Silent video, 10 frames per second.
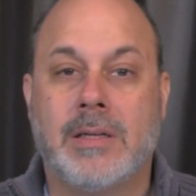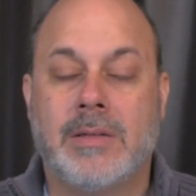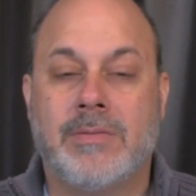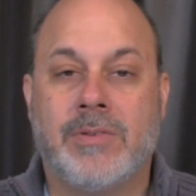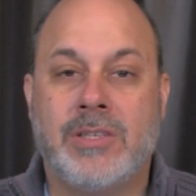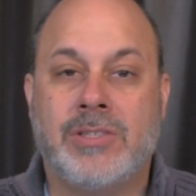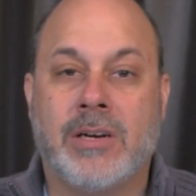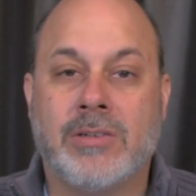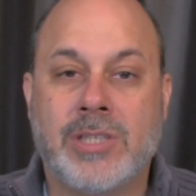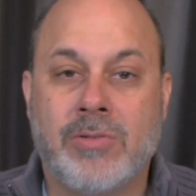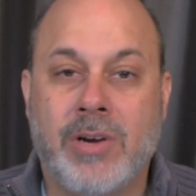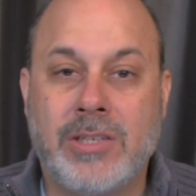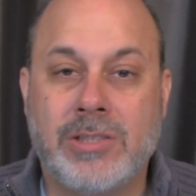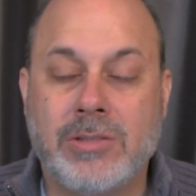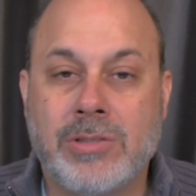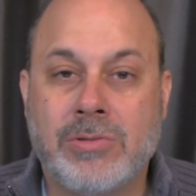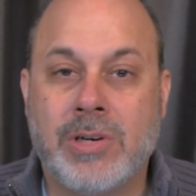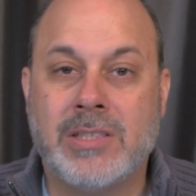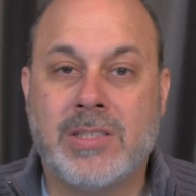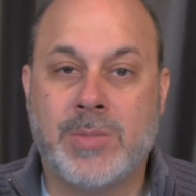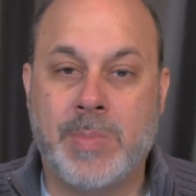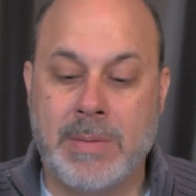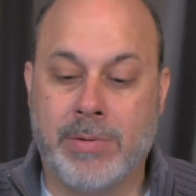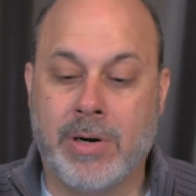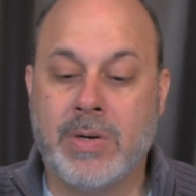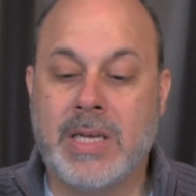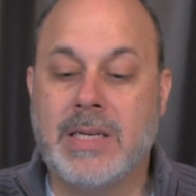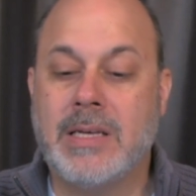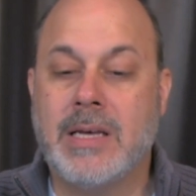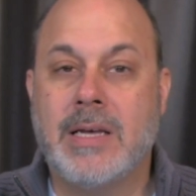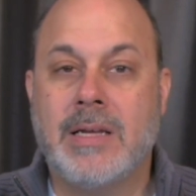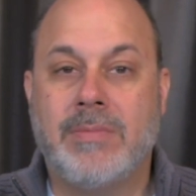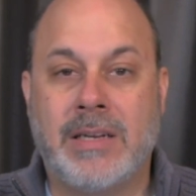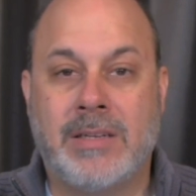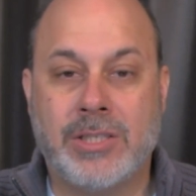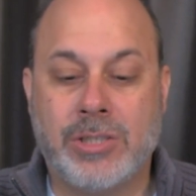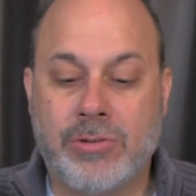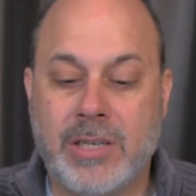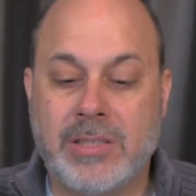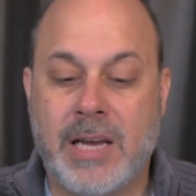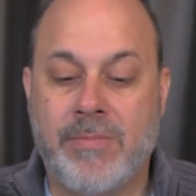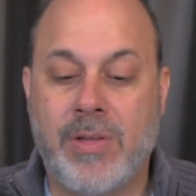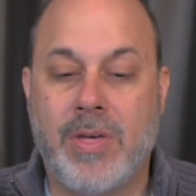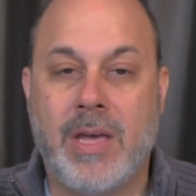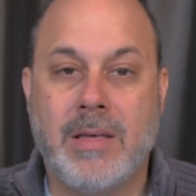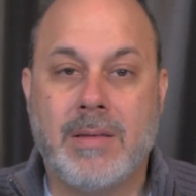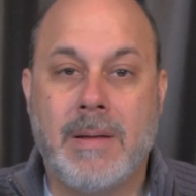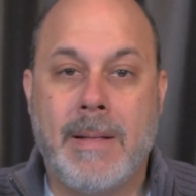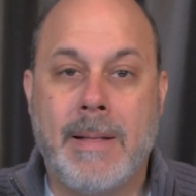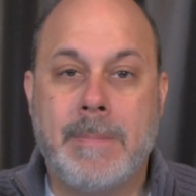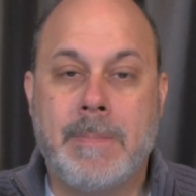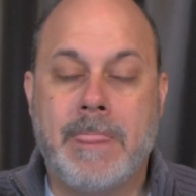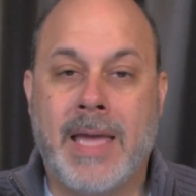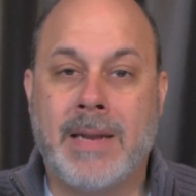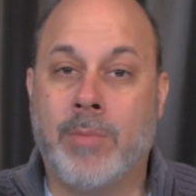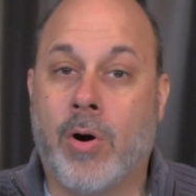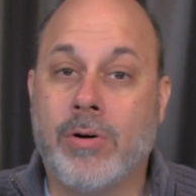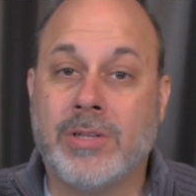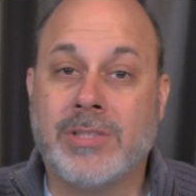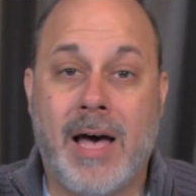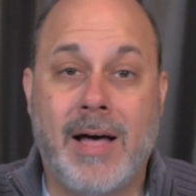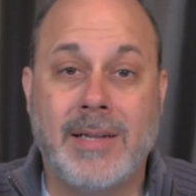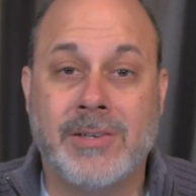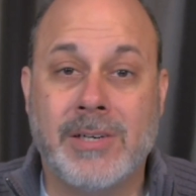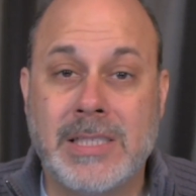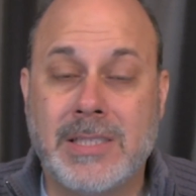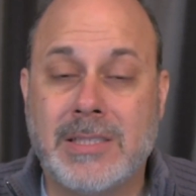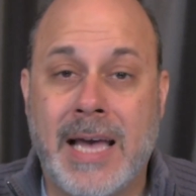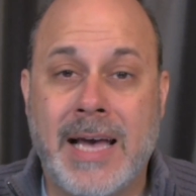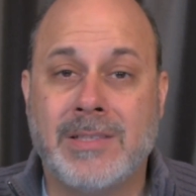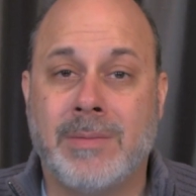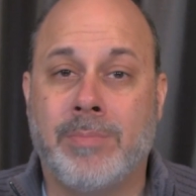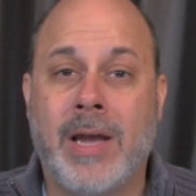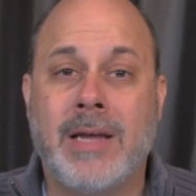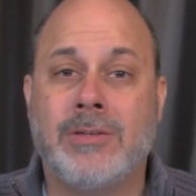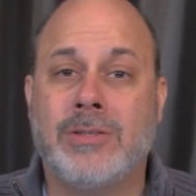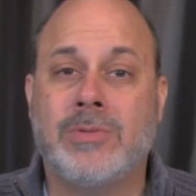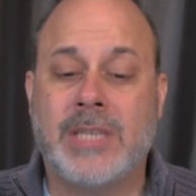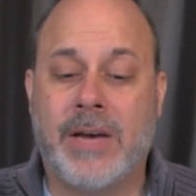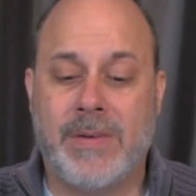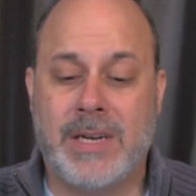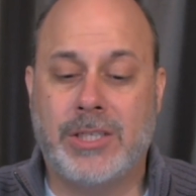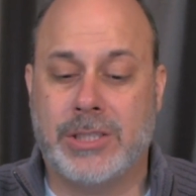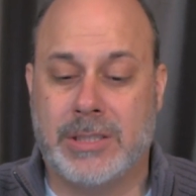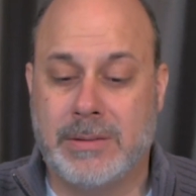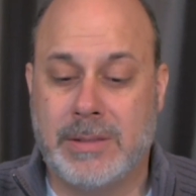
for these younger generations, trust has been broken. They distrust everything. And moral tolerance has a brand new definition.